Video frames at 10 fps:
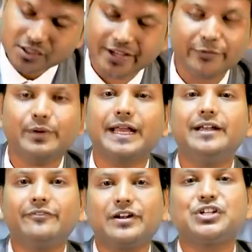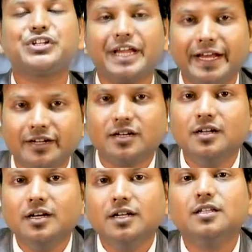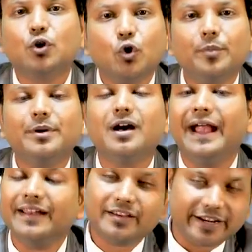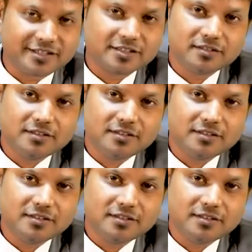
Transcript: is how you can differentiate the cobra and crate.